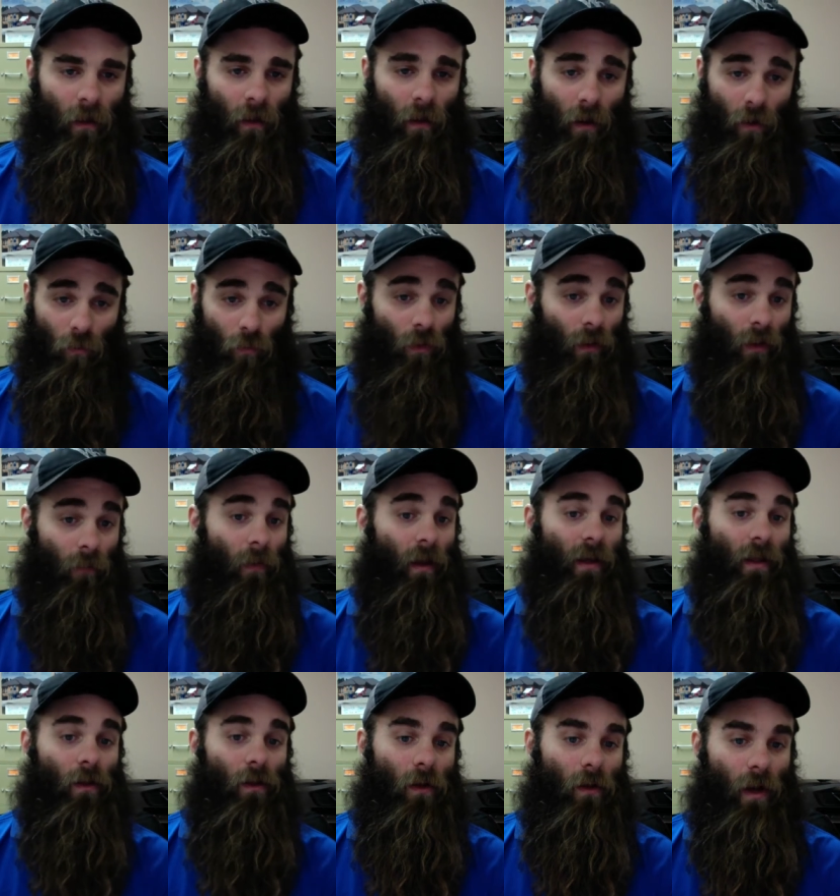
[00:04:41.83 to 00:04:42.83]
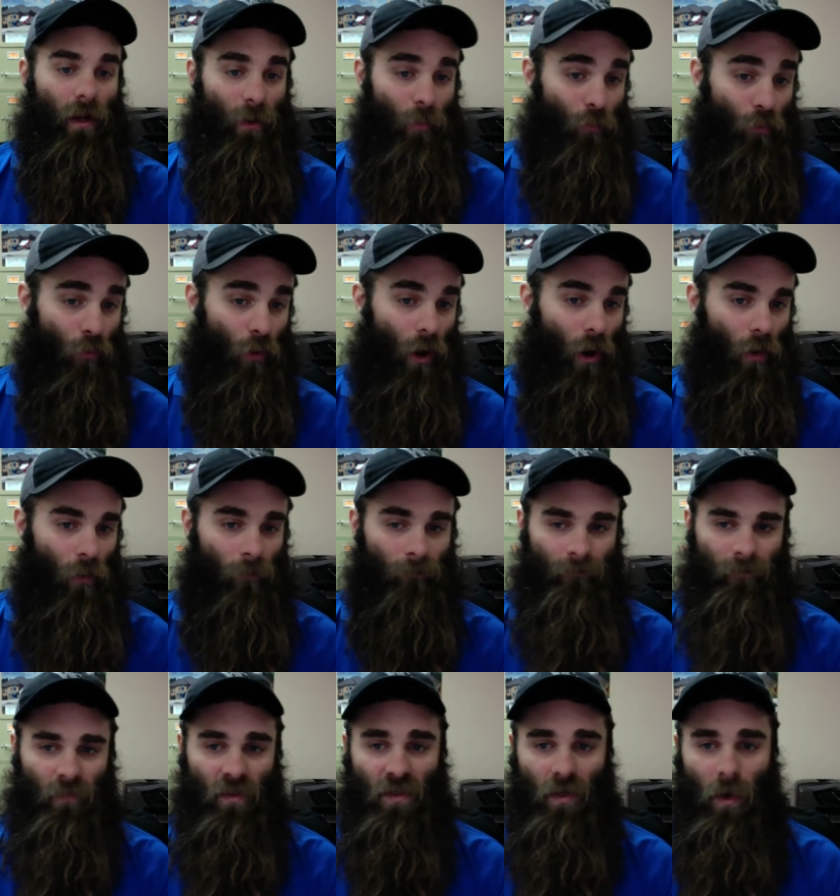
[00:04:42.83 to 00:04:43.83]
it'll really make you look like a pro.
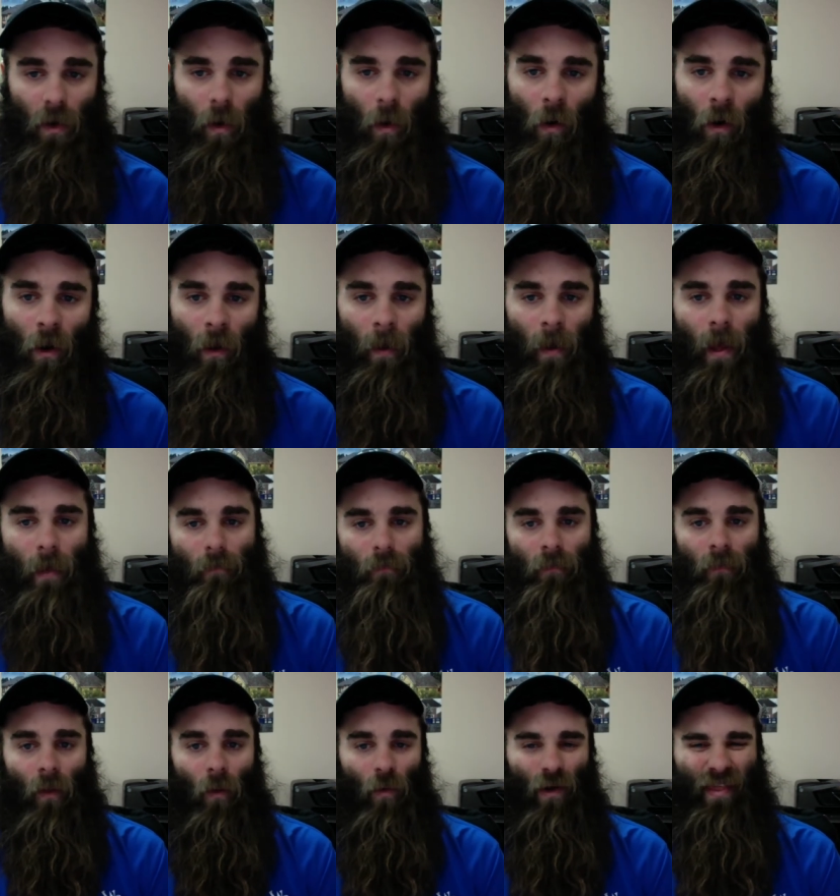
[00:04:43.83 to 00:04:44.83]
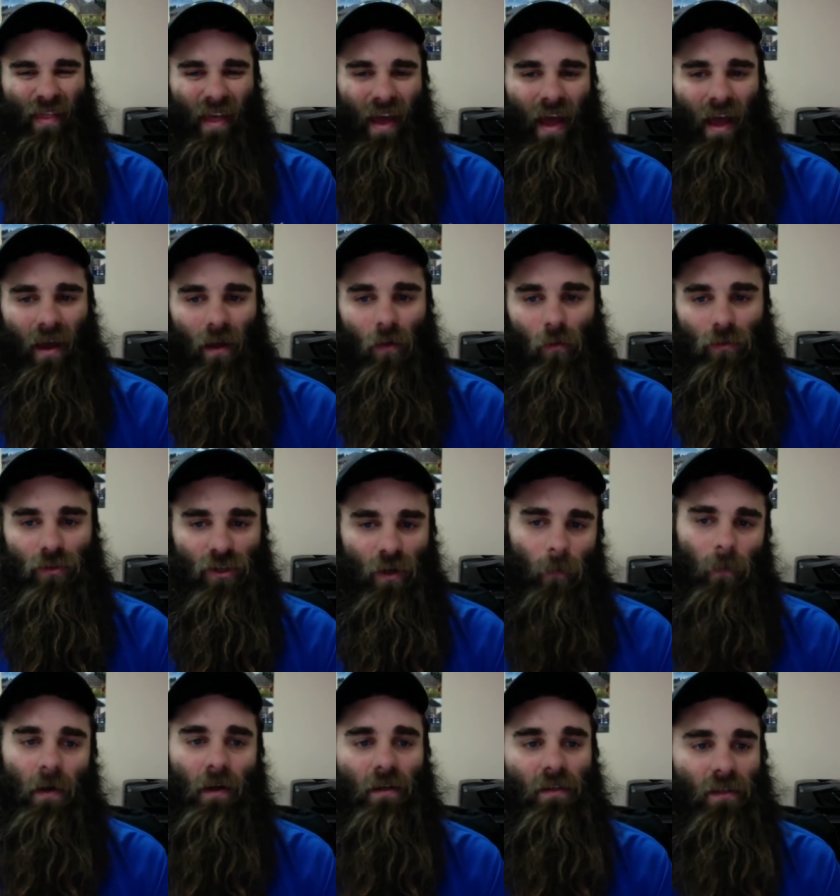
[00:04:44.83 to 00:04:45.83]
So with that, we'll
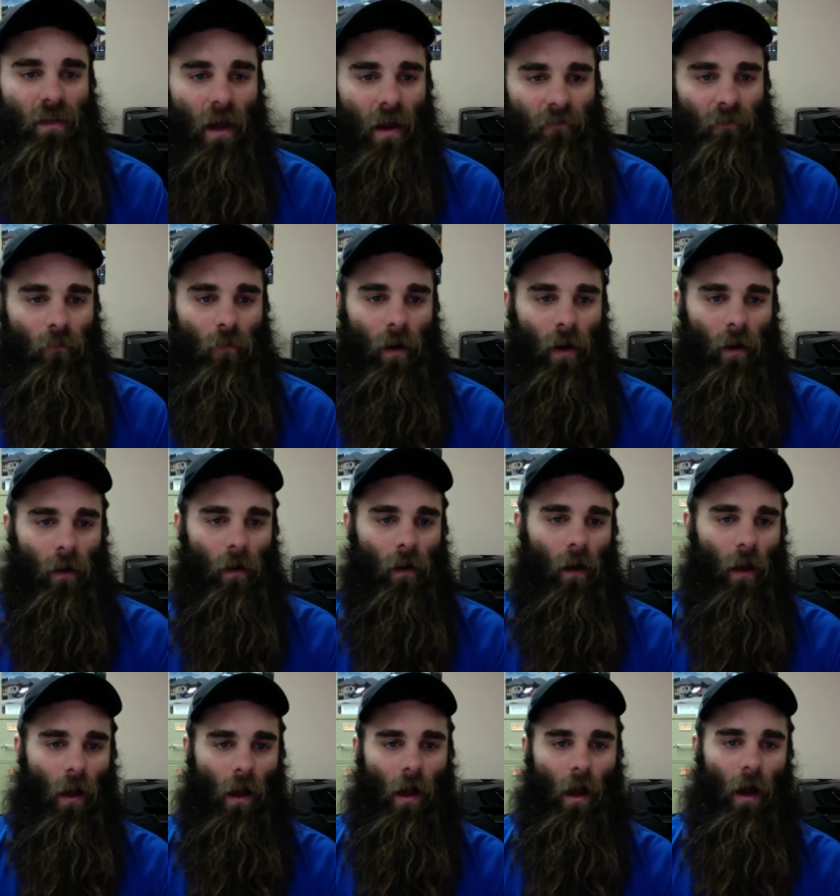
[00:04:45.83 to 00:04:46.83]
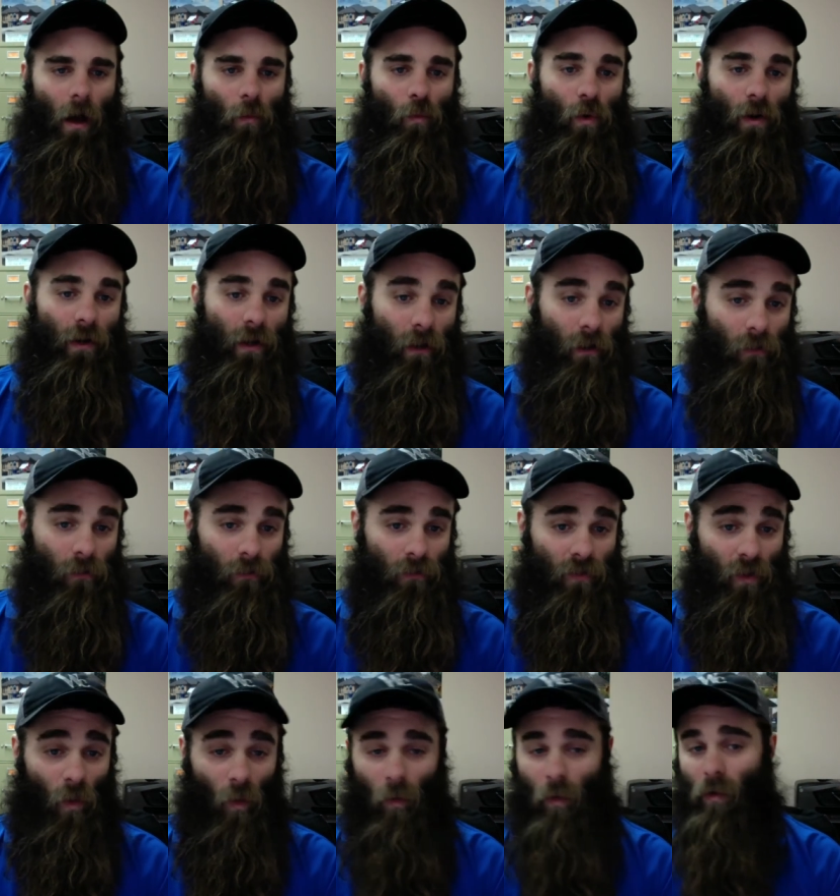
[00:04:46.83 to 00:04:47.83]
jump into software.
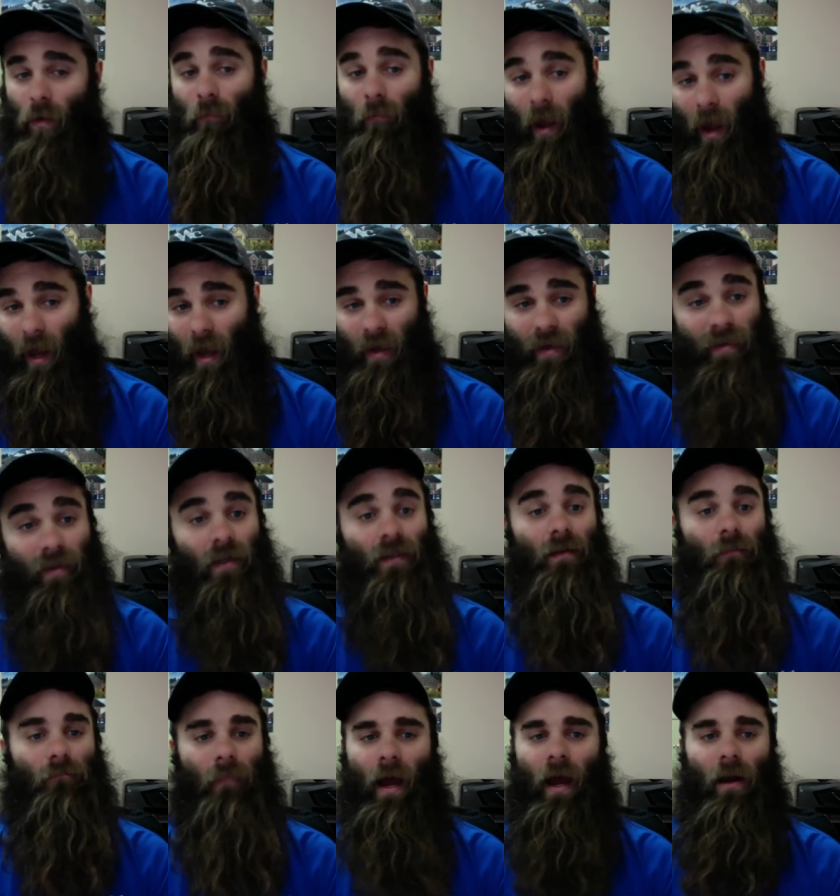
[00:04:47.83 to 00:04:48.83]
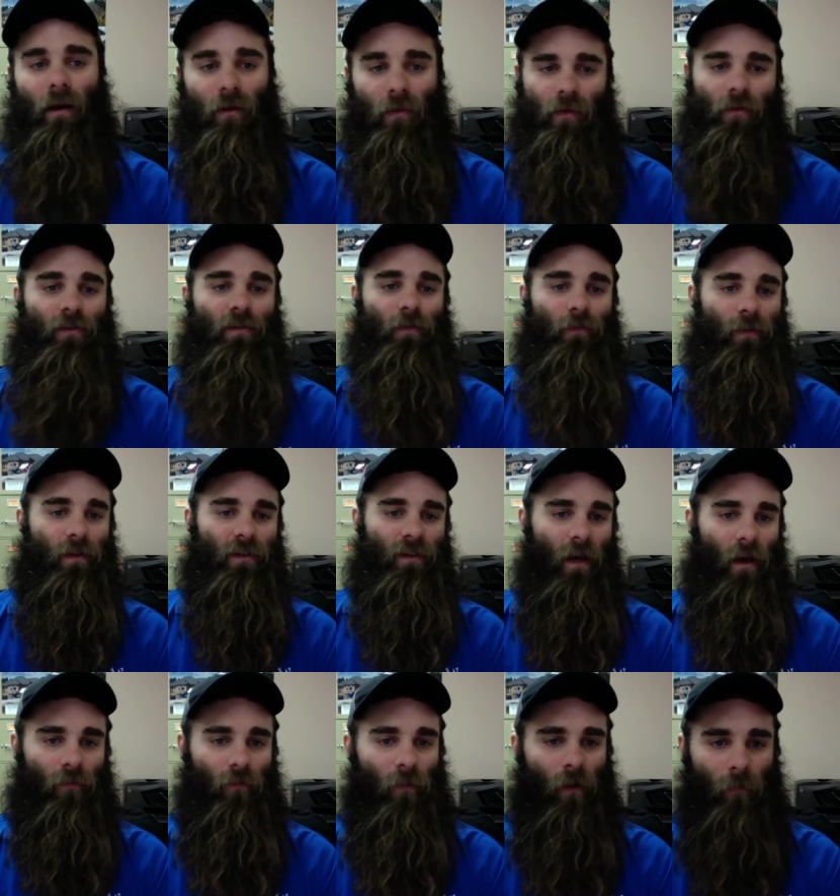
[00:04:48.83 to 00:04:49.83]
Windows or Mac, doesn't matter. There's free
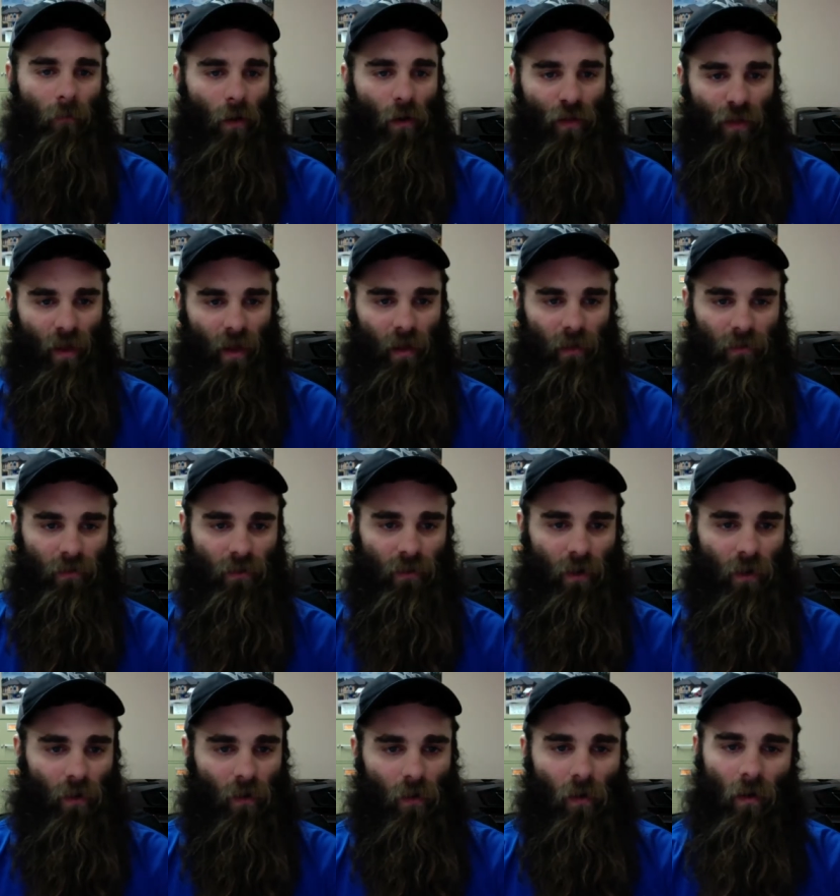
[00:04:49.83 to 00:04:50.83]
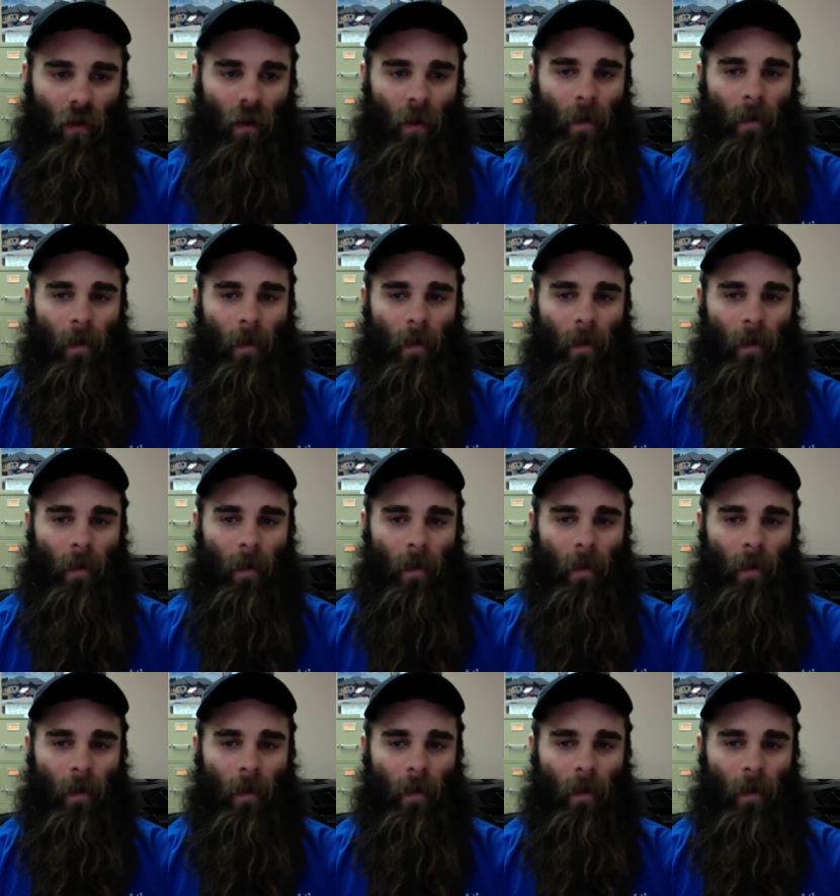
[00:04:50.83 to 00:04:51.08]
software on both ends. So